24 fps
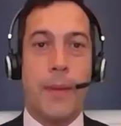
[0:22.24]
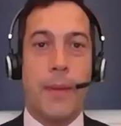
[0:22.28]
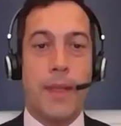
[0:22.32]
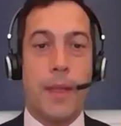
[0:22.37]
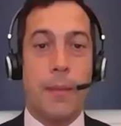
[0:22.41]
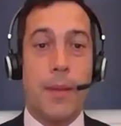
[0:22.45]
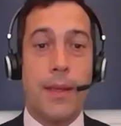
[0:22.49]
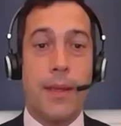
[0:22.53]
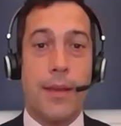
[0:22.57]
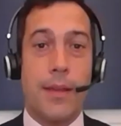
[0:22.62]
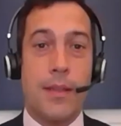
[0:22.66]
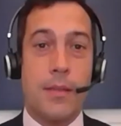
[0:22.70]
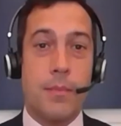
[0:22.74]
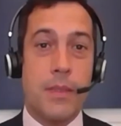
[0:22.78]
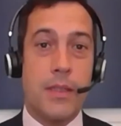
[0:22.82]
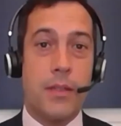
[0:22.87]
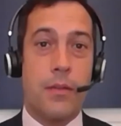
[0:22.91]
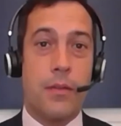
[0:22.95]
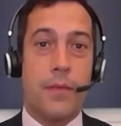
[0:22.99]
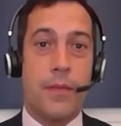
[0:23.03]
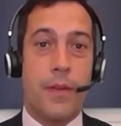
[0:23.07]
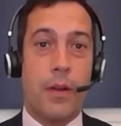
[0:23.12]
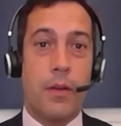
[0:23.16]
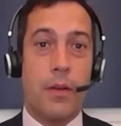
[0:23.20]
pandemic has
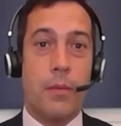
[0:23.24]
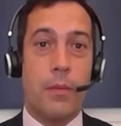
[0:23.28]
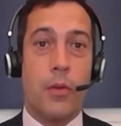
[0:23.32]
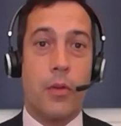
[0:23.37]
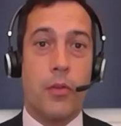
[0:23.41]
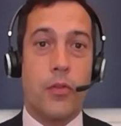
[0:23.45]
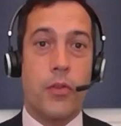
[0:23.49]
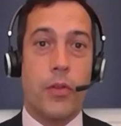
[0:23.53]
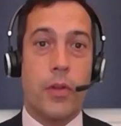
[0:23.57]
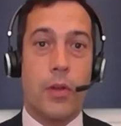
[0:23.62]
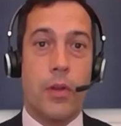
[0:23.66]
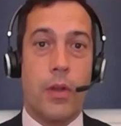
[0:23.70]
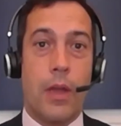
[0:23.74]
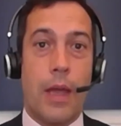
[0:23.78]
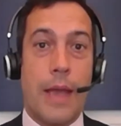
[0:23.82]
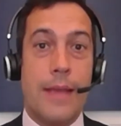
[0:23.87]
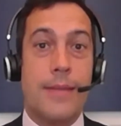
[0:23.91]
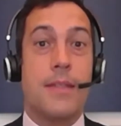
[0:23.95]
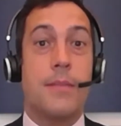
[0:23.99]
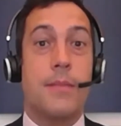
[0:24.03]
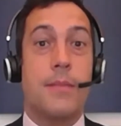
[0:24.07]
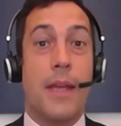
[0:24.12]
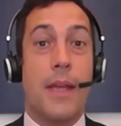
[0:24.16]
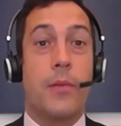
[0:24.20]
been a very much
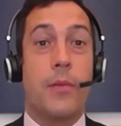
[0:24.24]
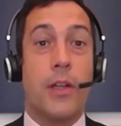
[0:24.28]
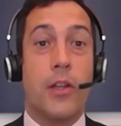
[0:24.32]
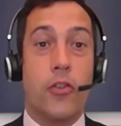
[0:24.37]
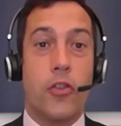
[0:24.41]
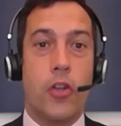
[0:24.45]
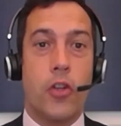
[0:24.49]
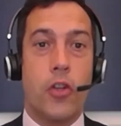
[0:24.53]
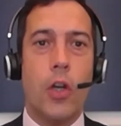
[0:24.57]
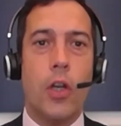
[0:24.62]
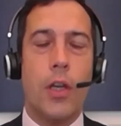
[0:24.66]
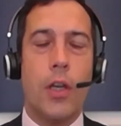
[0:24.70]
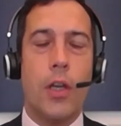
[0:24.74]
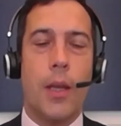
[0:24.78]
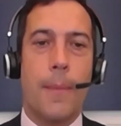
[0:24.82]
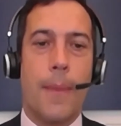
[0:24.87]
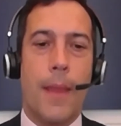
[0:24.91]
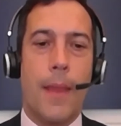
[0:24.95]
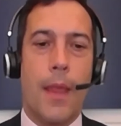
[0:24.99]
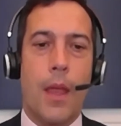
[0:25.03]
asymmetric shock.